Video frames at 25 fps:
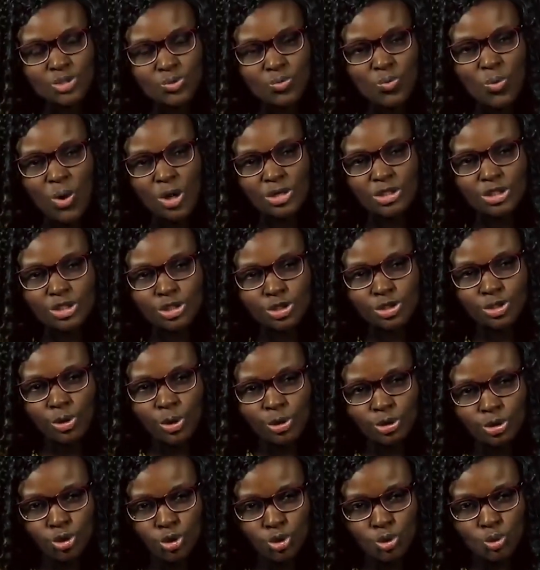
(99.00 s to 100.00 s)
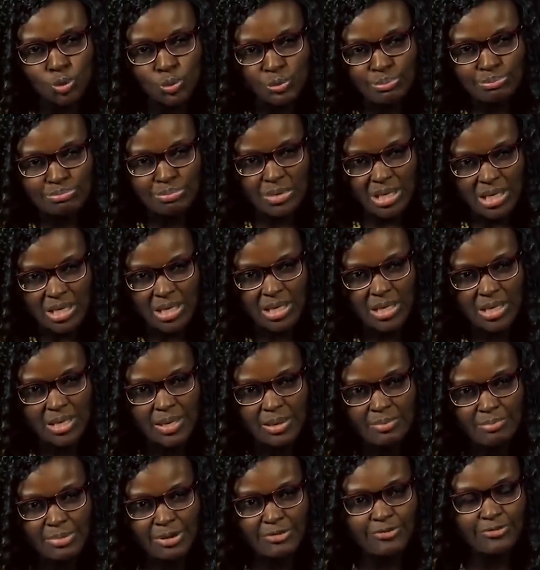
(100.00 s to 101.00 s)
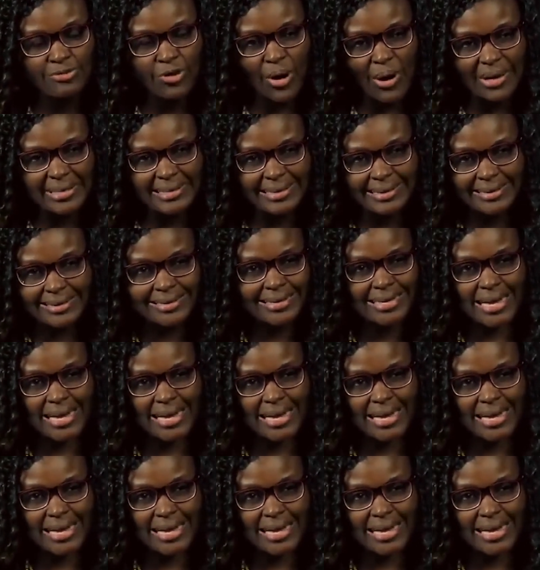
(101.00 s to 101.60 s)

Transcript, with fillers: Was shown to me before they